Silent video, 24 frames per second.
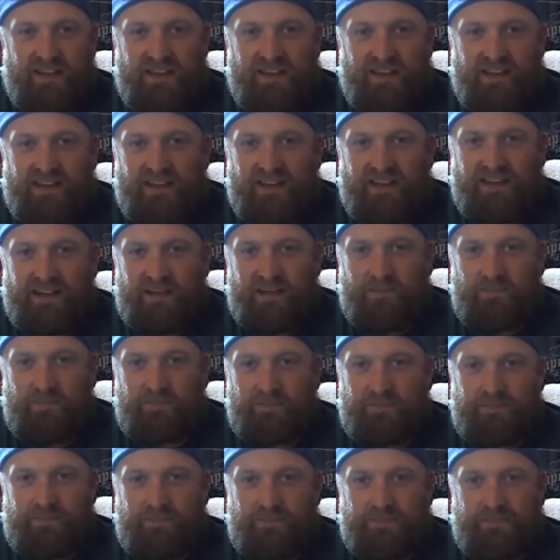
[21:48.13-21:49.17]

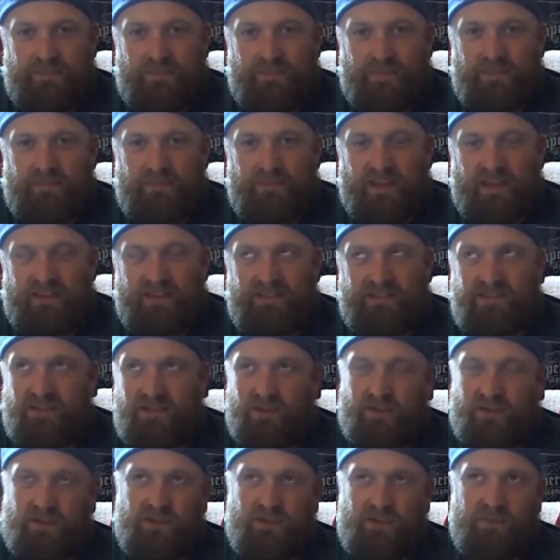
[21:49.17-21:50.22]
And
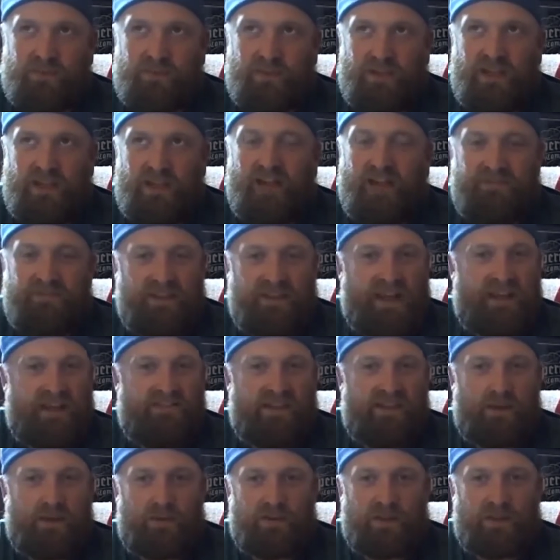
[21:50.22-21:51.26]
so, but you have to have
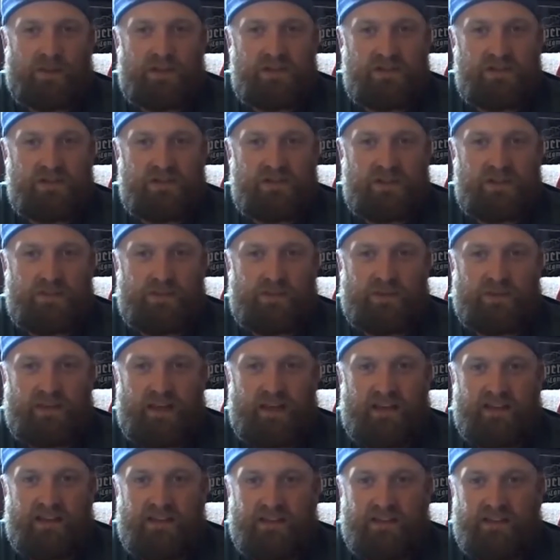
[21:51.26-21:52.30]
that relationship, and
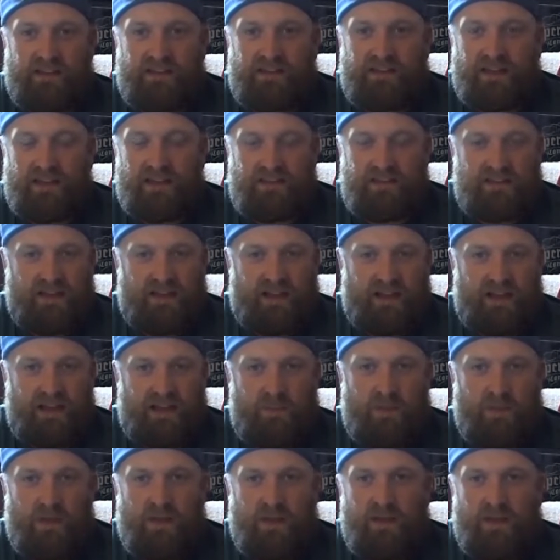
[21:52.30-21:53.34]
that takes
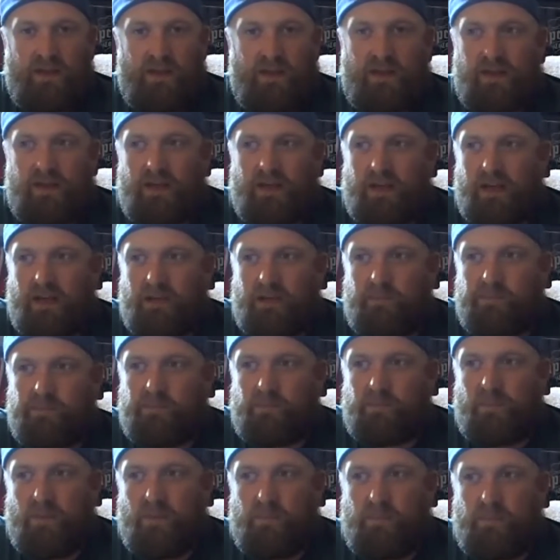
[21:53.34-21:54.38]
time.
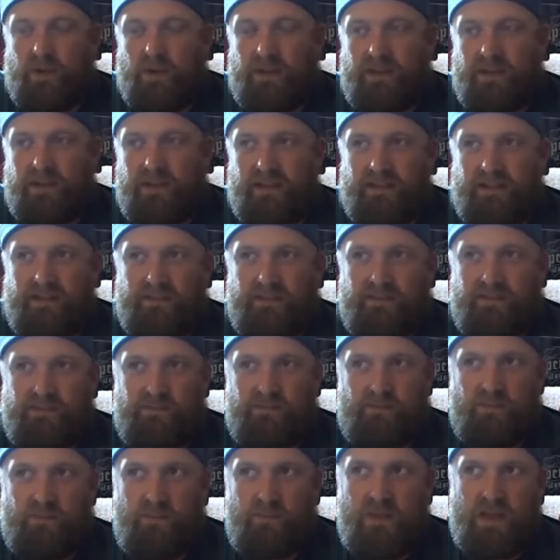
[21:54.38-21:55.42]
But then
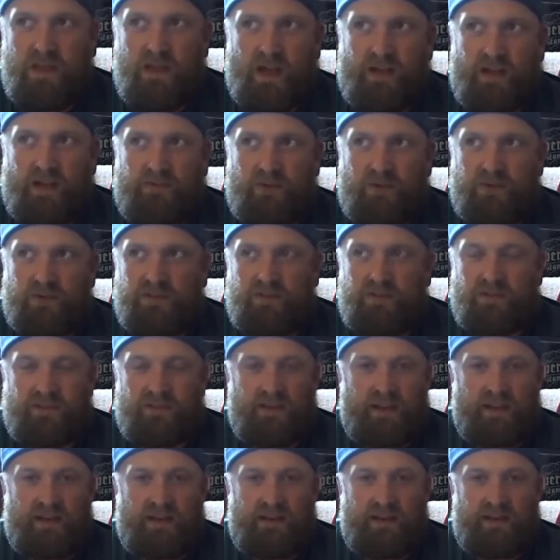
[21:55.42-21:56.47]
I've always looked
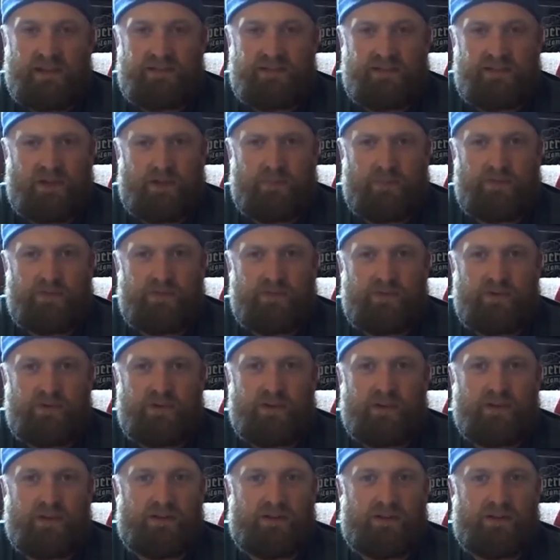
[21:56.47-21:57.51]
at it as an
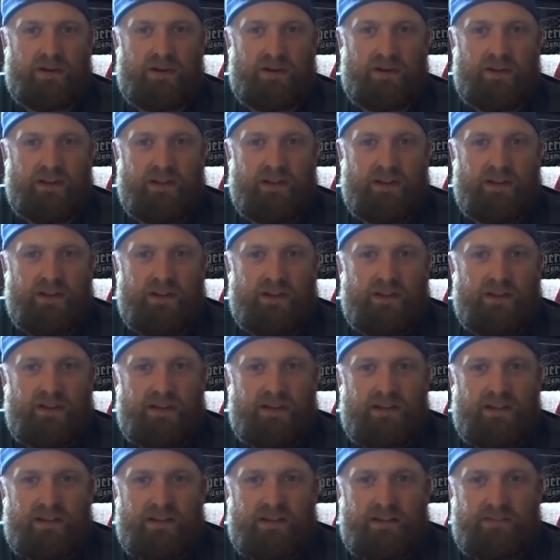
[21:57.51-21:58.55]
opportunity to learn,
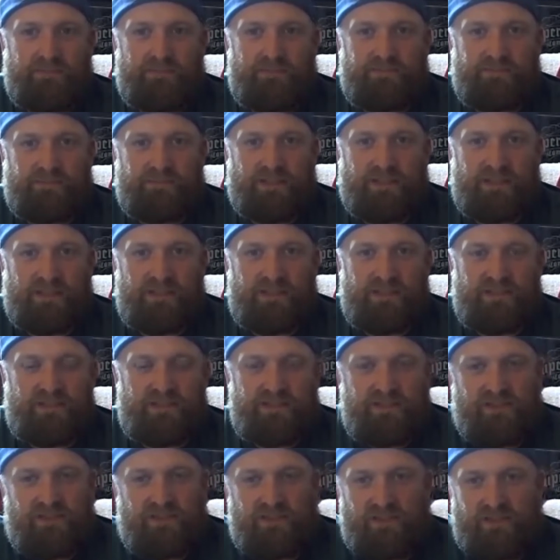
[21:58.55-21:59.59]
because,
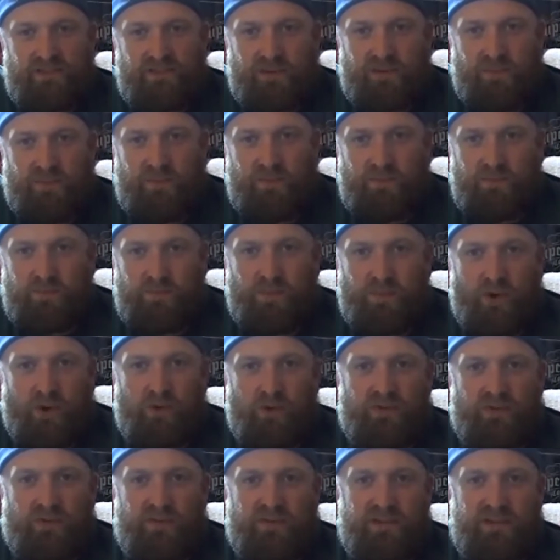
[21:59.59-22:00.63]

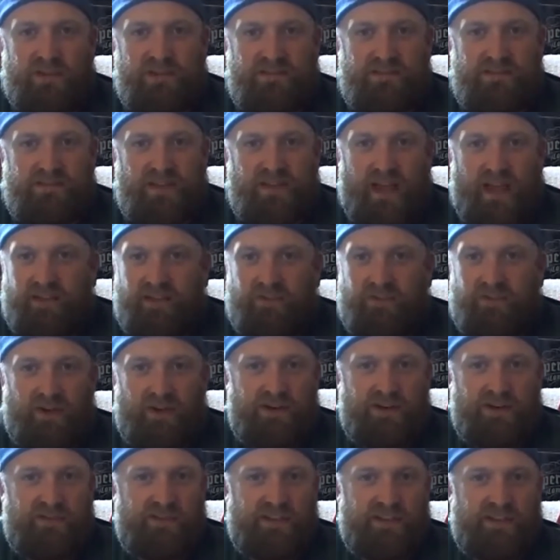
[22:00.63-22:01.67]
most of us haven't
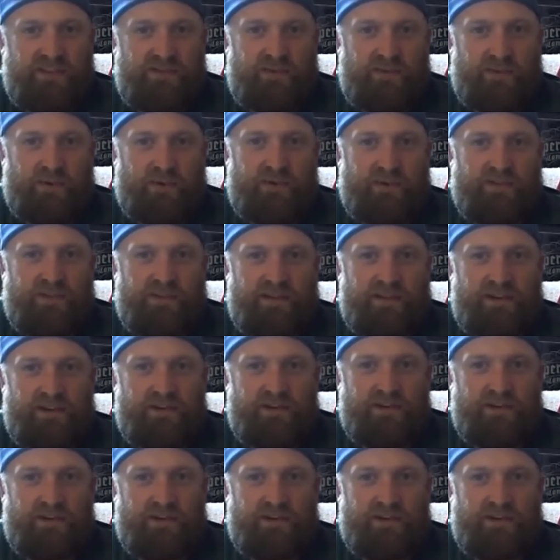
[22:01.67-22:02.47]
gone to vet school that aren't